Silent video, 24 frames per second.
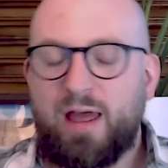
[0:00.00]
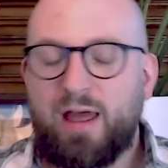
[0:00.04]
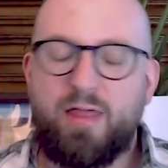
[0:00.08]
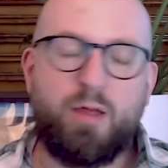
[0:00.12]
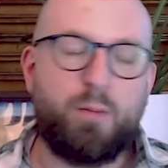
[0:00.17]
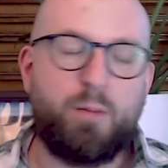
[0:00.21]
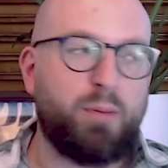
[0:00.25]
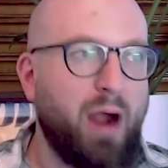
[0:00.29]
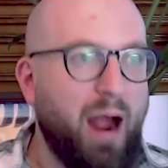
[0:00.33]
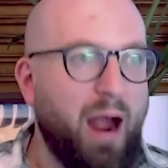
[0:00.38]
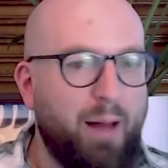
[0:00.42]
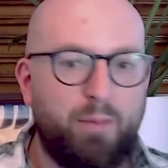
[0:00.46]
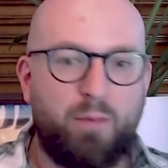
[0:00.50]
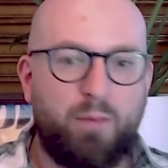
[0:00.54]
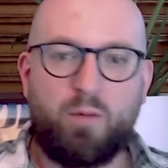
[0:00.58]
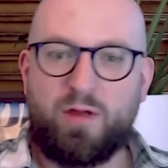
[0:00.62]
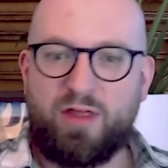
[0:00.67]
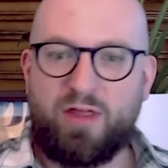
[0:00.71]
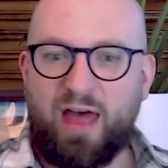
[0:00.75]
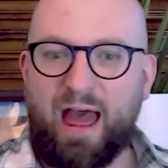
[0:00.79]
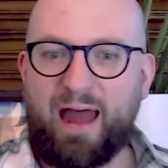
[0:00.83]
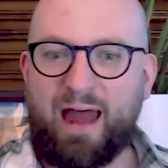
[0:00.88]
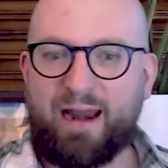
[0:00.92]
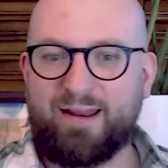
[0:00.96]
The problem with
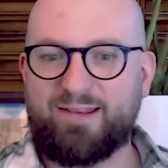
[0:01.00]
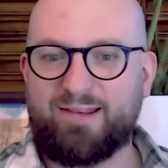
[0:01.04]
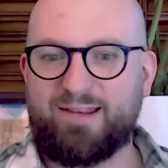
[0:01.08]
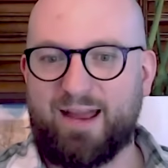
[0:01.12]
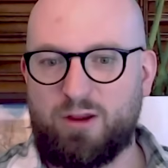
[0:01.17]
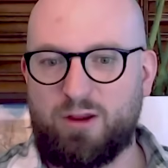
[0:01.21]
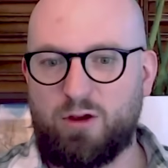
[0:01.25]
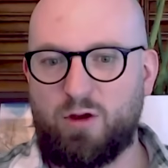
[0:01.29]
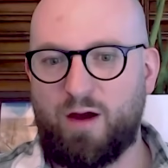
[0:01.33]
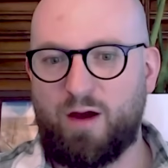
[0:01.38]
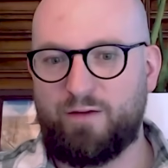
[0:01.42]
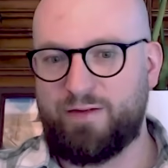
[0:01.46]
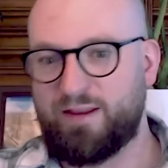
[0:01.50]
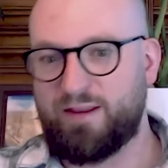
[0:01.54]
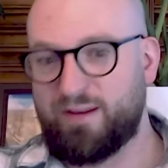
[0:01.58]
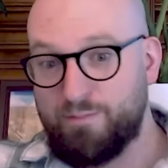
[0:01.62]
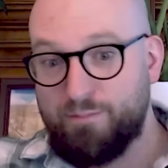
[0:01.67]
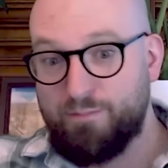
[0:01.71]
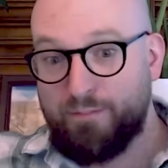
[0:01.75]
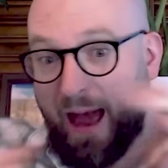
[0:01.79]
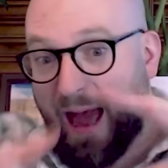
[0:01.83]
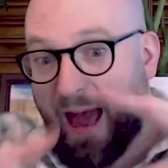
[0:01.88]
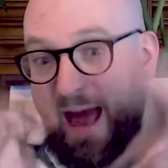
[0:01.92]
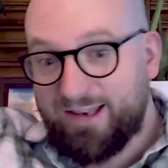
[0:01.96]
that is that you have these
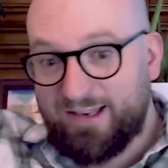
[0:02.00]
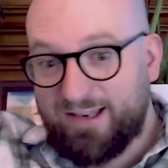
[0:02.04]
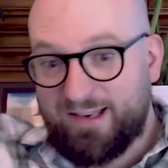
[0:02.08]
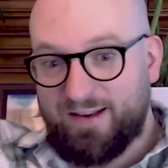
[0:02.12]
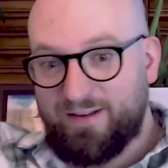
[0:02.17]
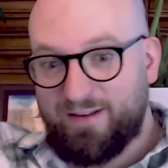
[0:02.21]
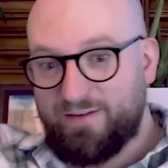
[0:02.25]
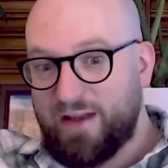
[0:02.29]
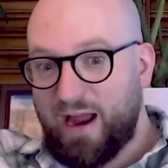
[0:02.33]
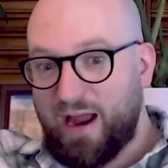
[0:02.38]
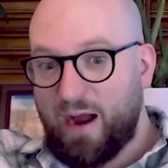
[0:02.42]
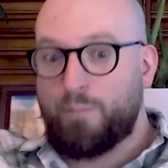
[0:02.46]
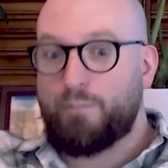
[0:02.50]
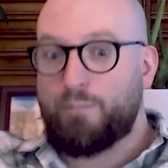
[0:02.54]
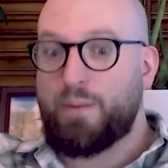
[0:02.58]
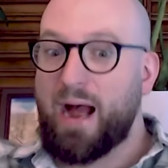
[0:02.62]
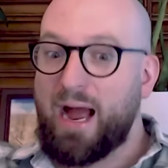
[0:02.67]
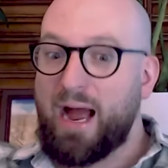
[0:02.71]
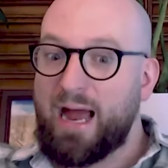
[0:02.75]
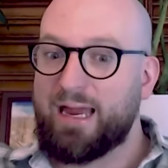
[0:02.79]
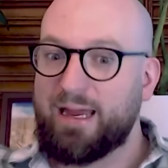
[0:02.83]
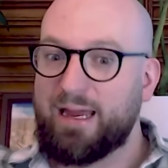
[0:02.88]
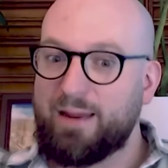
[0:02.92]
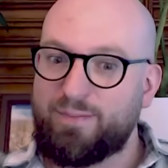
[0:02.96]
massive now
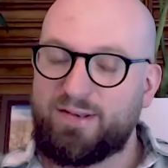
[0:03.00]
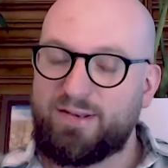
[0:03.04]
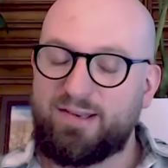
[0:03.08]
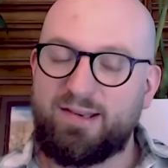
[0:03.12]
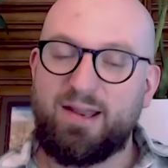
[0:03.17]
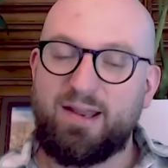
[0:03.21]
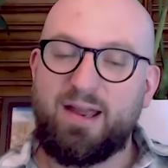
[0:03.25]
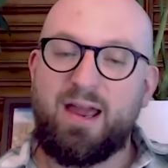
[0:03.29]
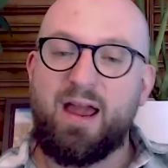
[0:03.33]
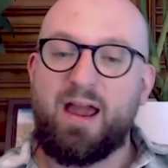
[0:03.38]
pipes,